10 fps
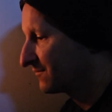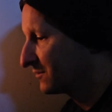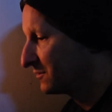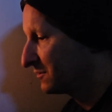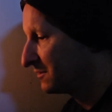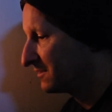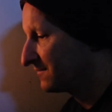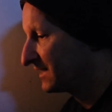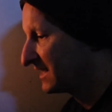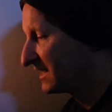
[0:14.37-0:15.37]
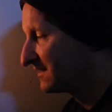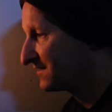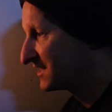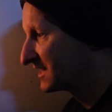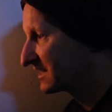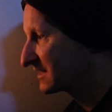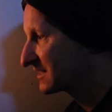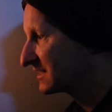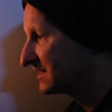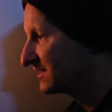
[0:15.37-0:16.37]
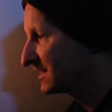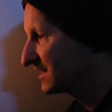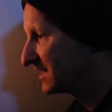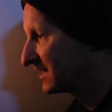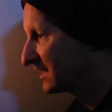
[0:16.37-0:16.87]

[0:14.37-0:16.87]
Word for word: Four, five, six, seven,